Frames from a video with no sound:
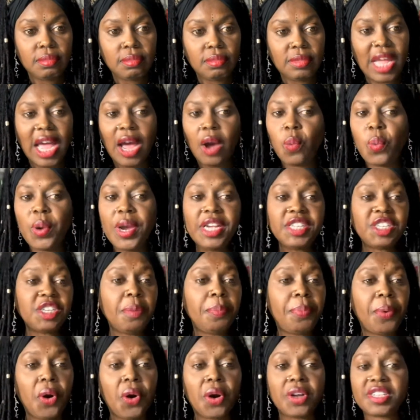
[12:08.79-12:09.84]
Now, Ouija
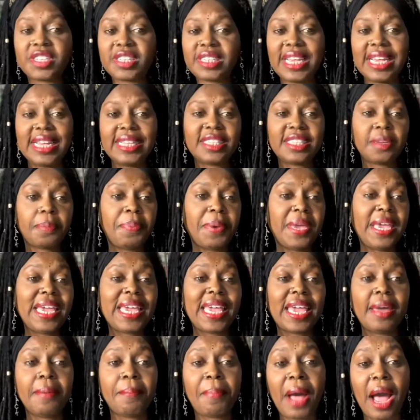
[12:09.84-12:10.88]
boards tend to peak
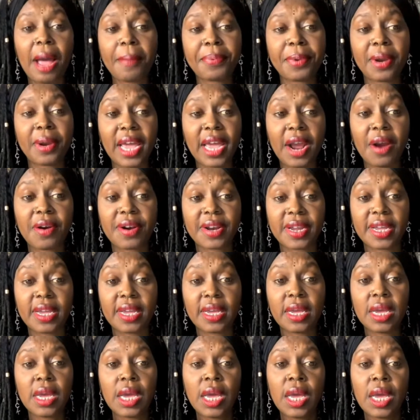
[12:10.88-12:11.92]
in popularity